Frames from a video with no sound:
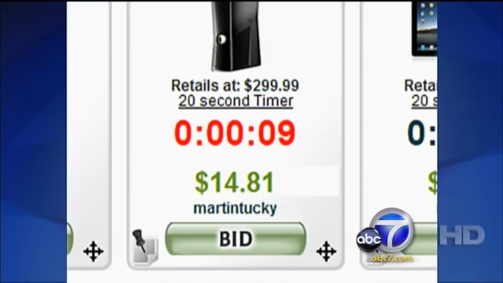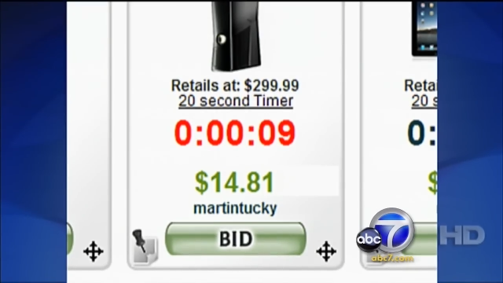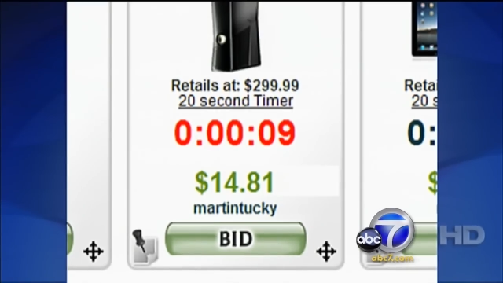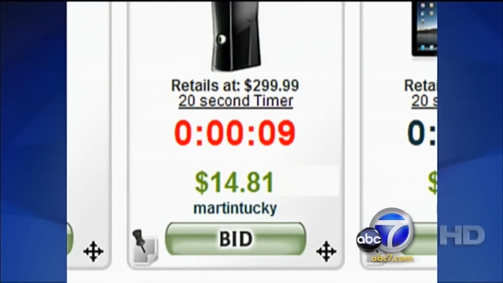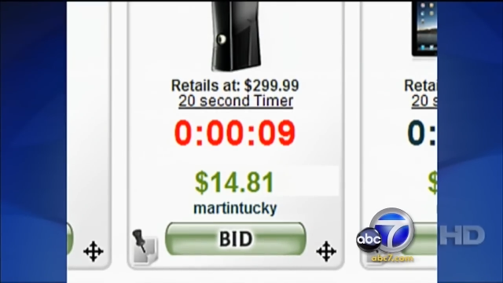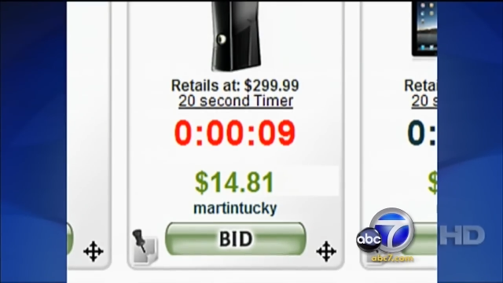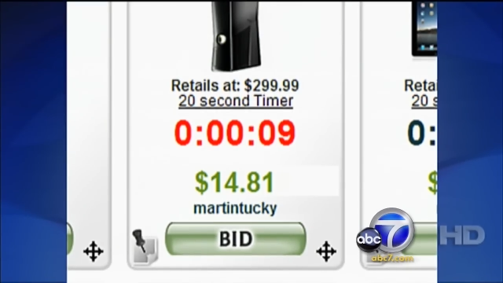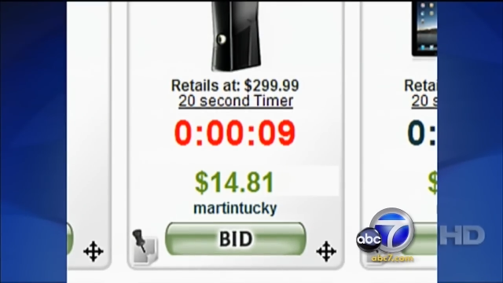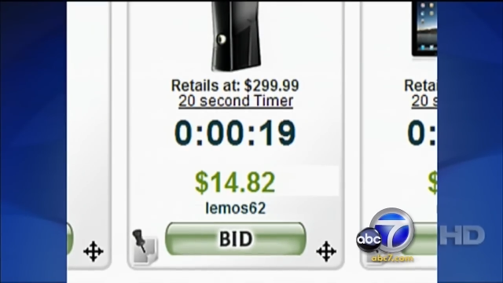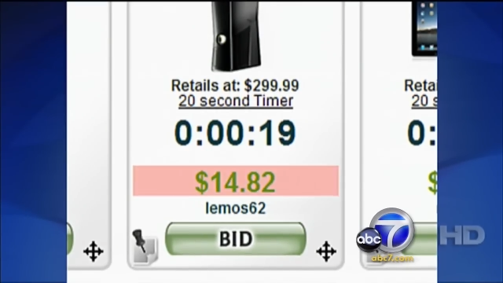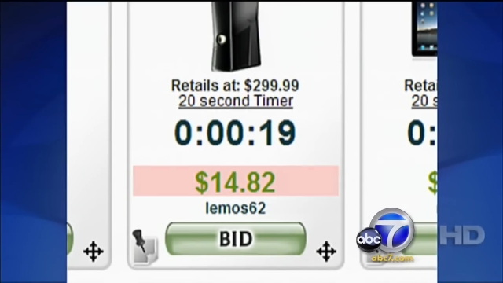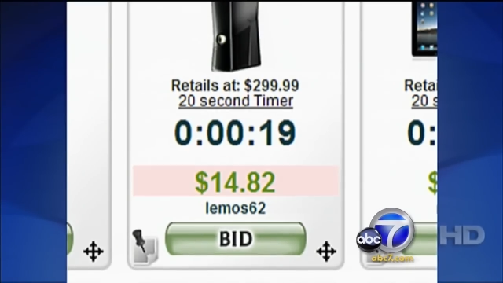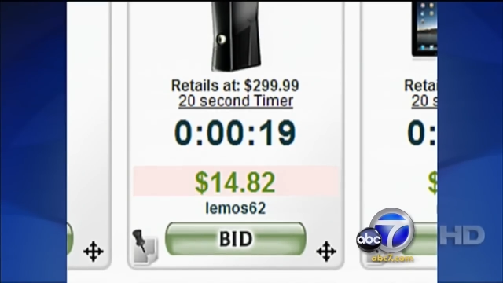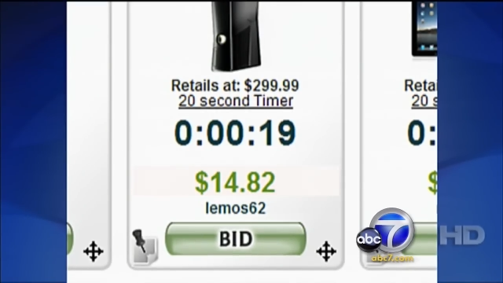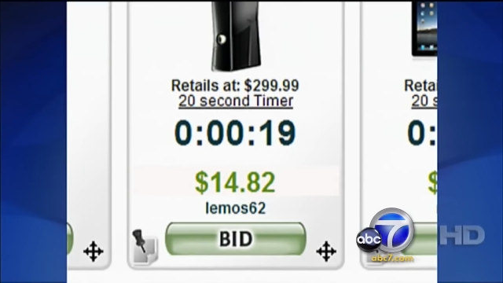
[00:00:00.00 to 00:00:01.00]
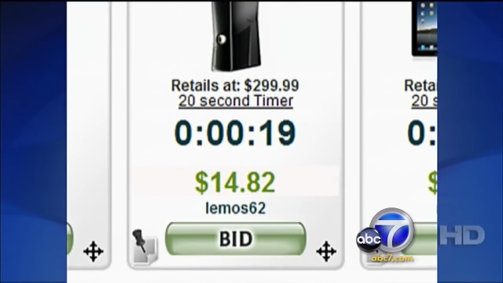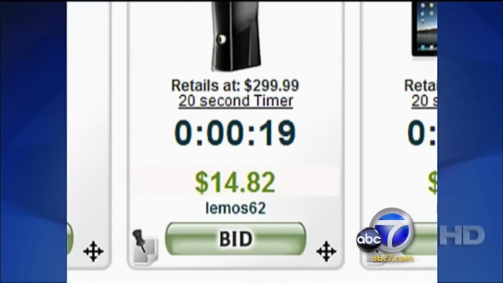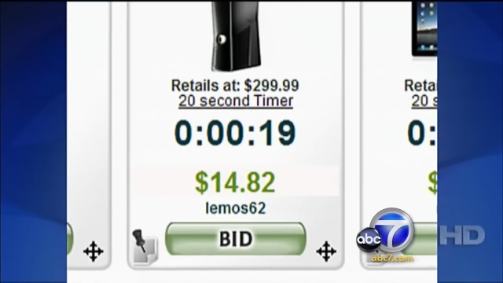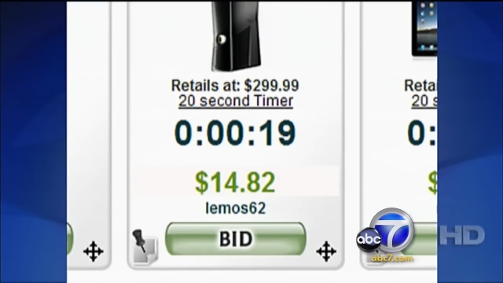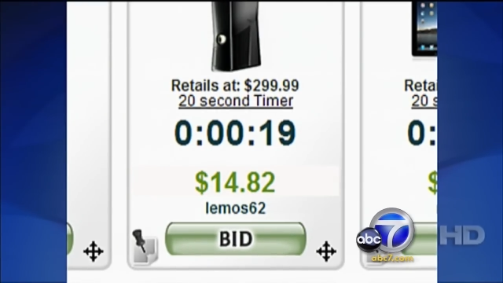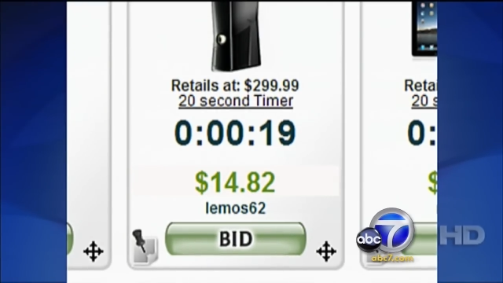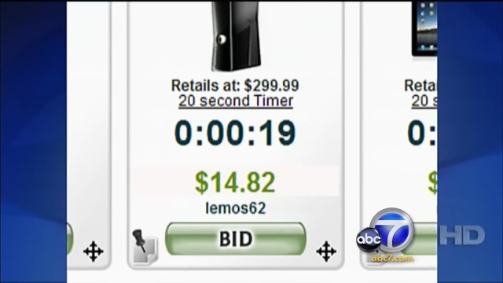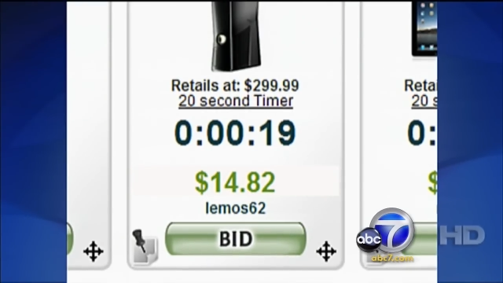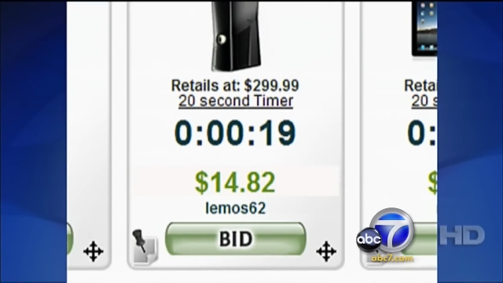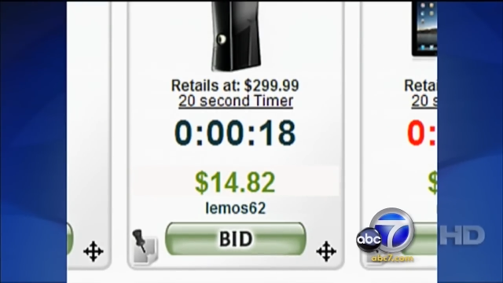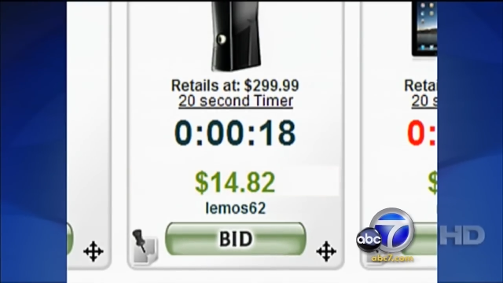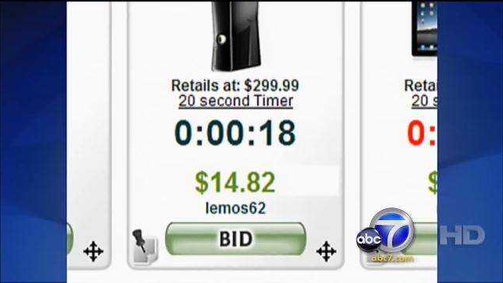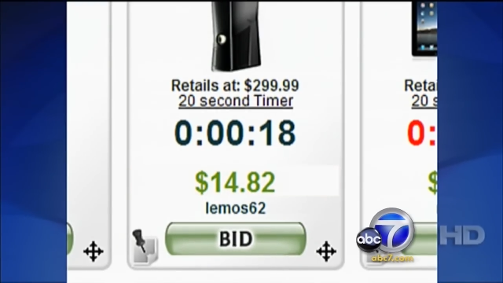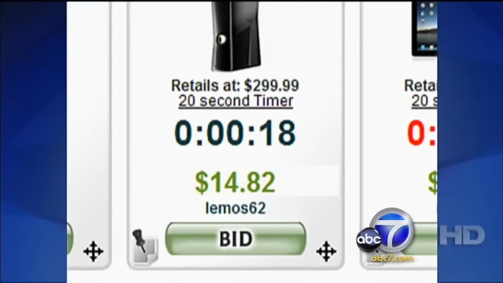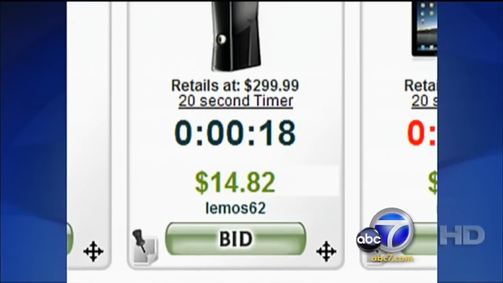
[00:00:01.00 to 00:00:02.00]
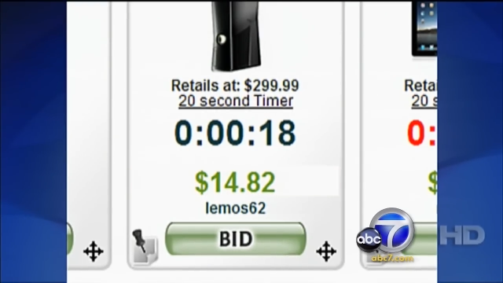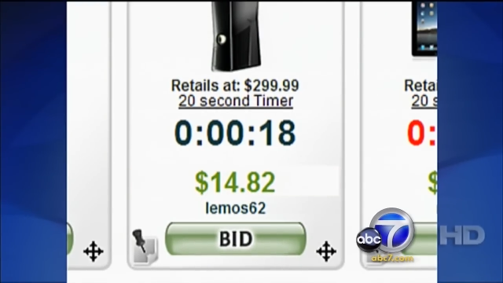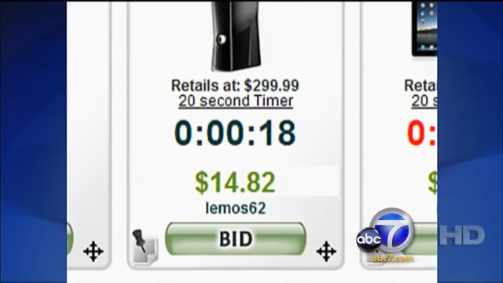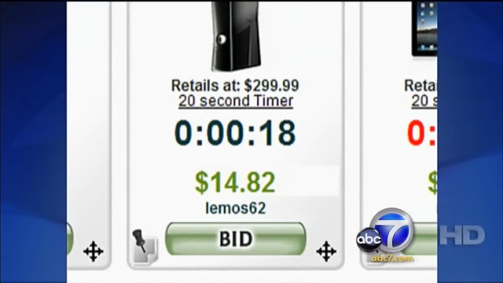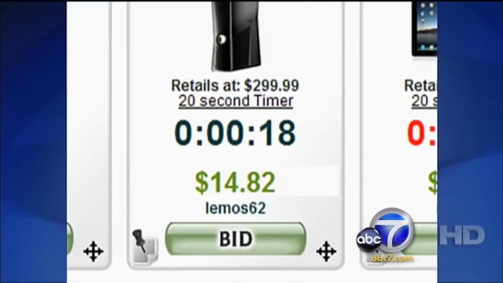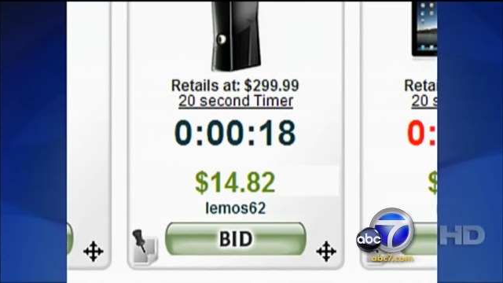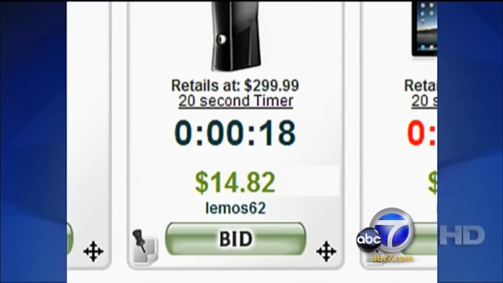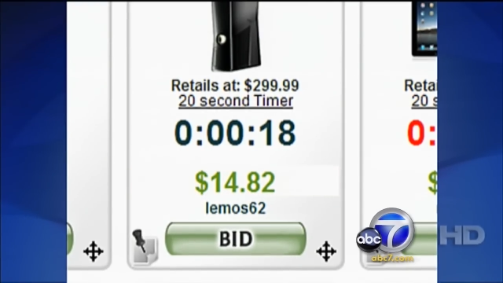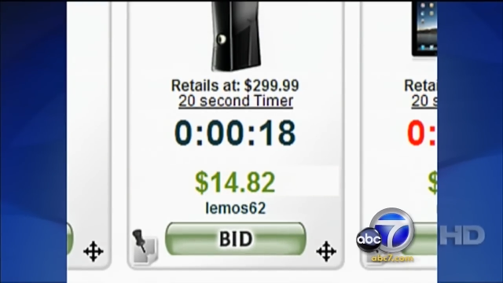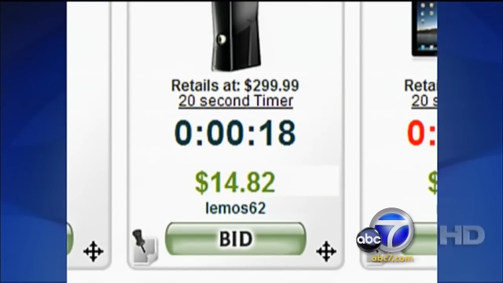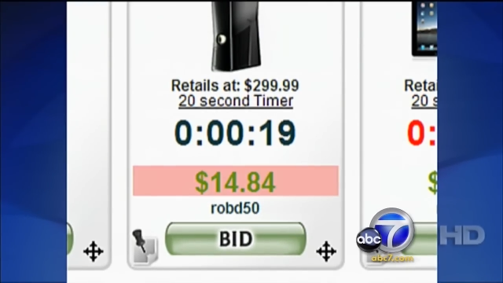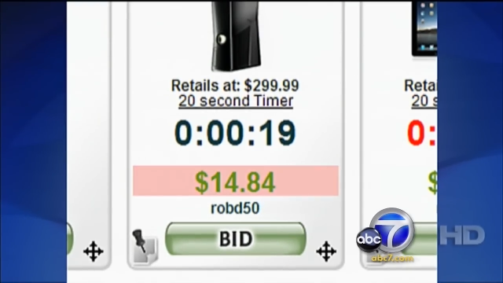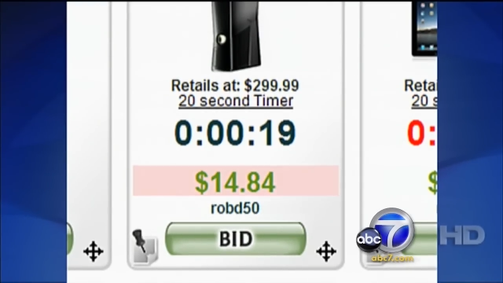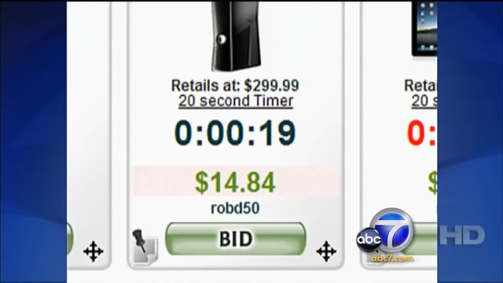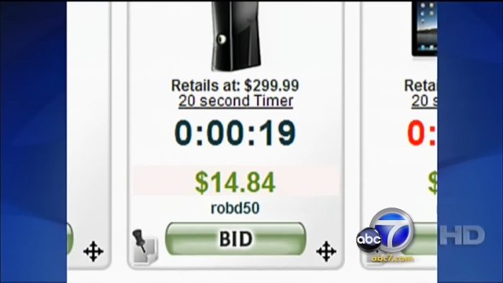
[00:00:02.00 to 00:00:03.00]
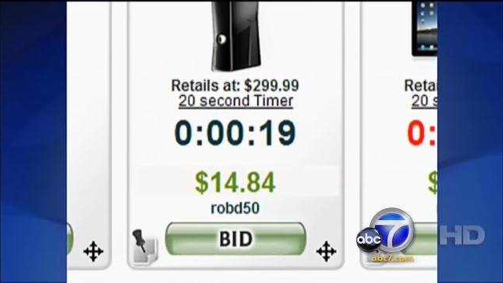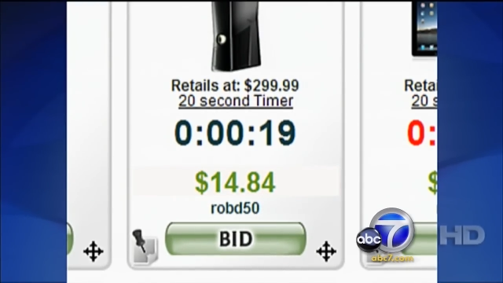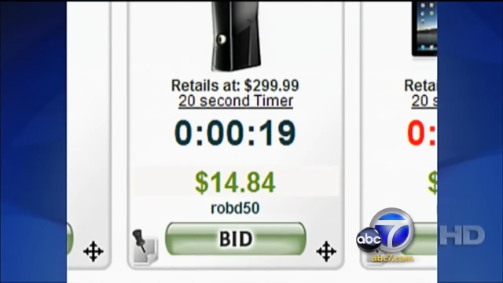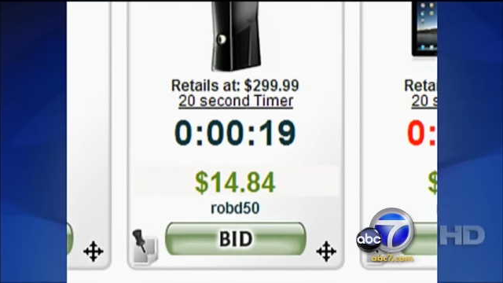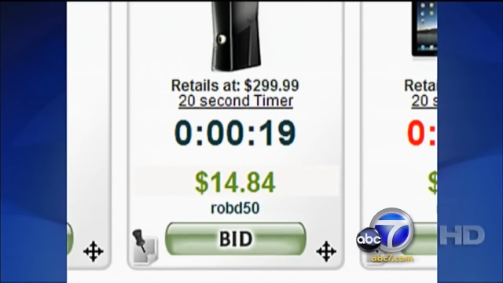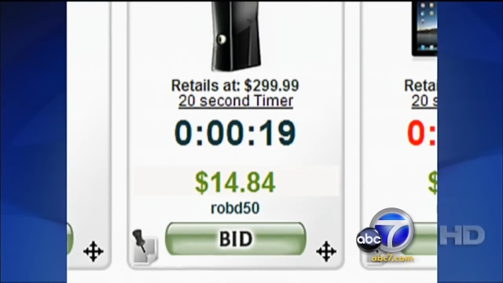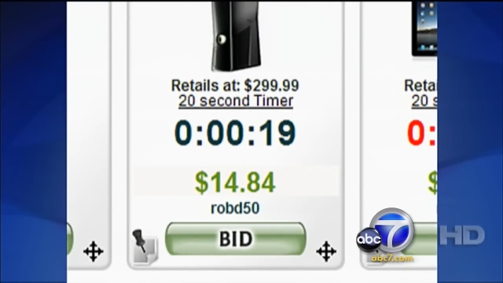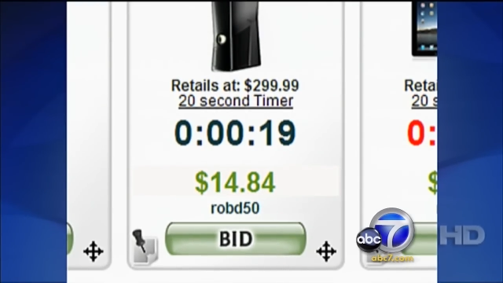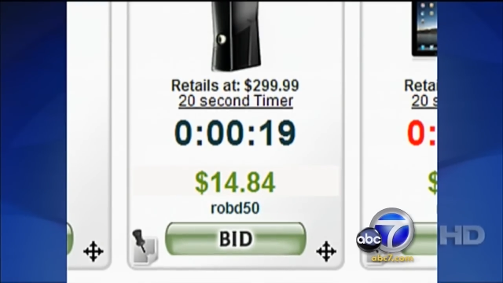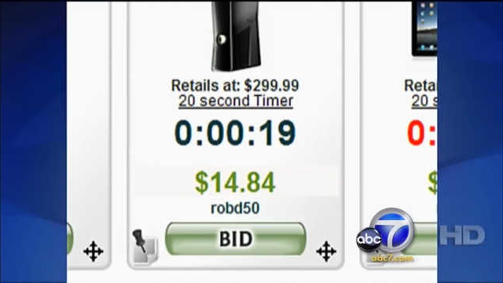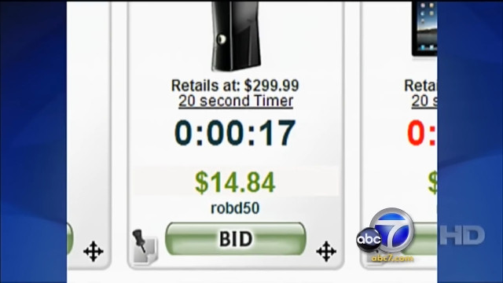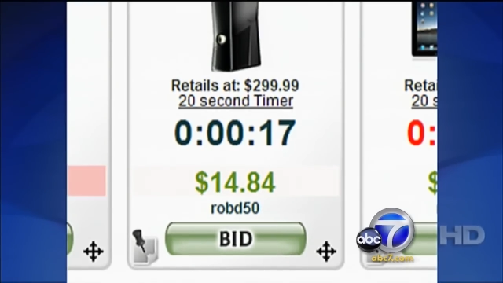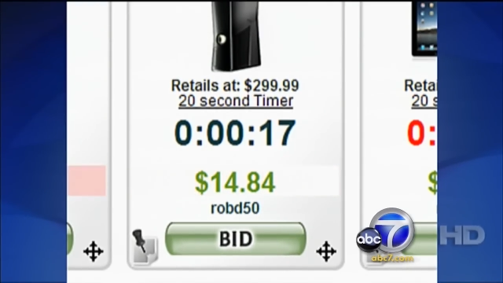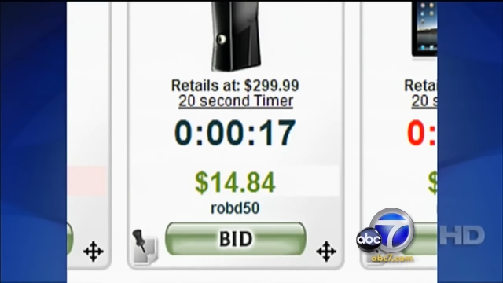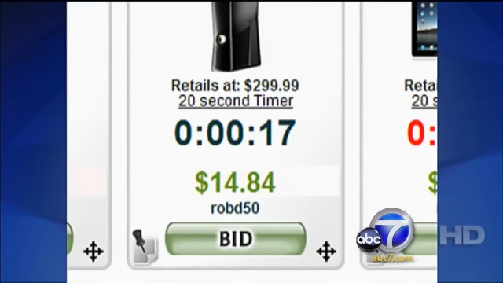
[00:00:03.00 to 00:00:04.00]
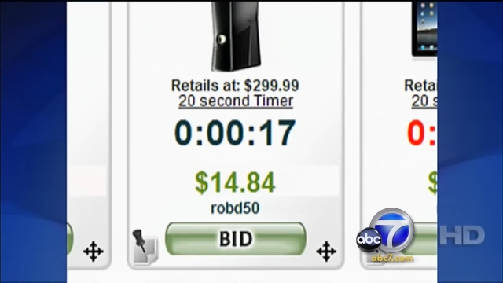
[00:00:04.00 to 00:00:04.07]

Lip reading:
(no speaker visible)